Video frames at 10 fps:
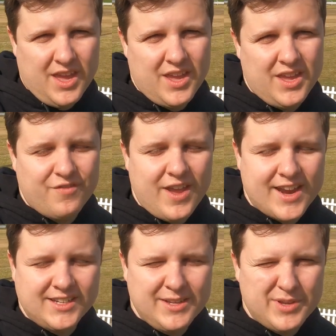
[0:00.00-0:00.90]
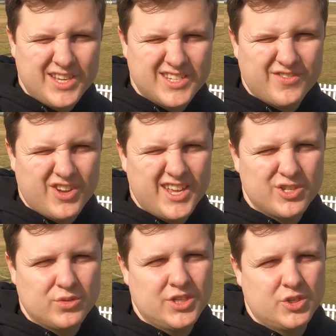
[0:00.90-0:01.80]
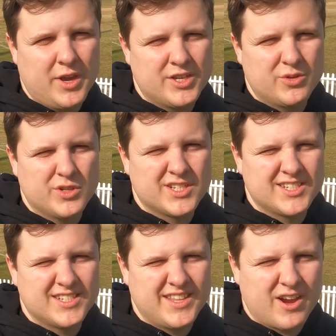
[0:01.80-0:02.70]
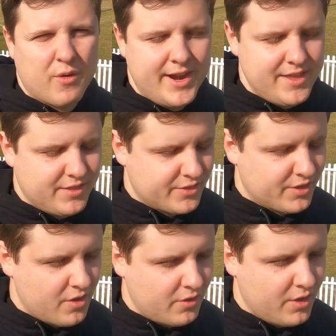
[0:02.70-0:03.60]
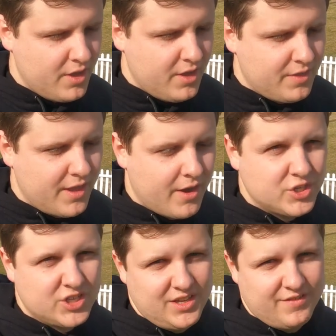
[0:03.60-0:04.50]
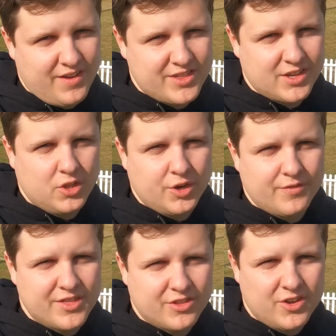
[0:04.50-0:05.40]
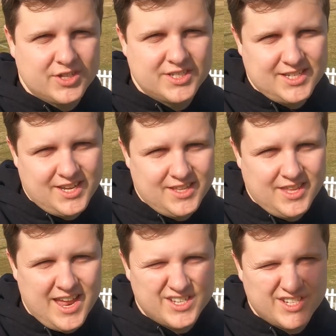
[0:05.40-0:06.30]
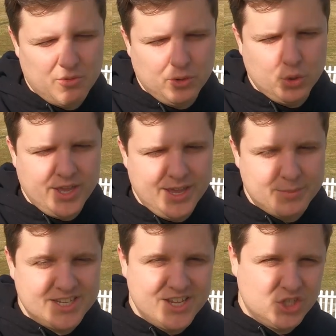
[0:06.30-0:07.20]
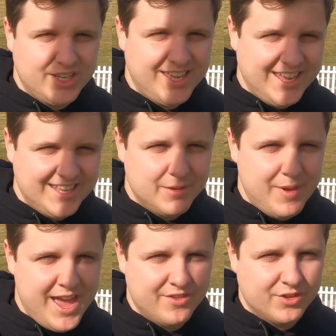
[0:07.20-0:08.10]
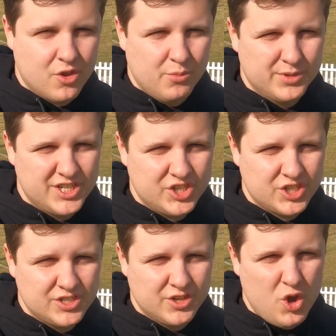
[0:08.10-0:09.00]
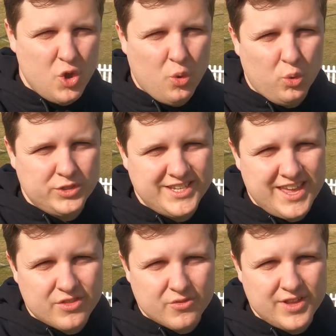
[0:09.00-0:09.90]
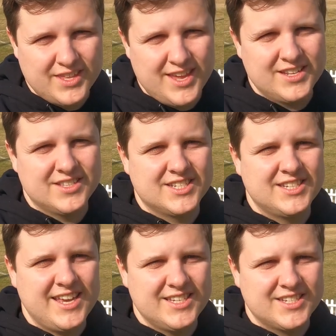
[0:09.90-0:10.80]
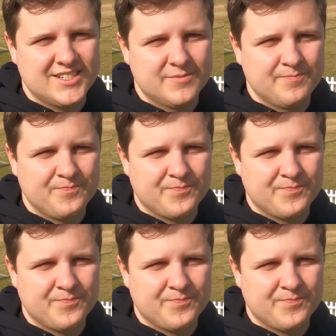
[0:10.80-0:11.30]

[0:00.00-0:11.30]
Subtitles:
In fact, Olympic's financial situation wasn't that great either, so they're actually facing a lot of uncertainty. The NSL were looking at potentially kicking them out of the competition altogether at the end of the season.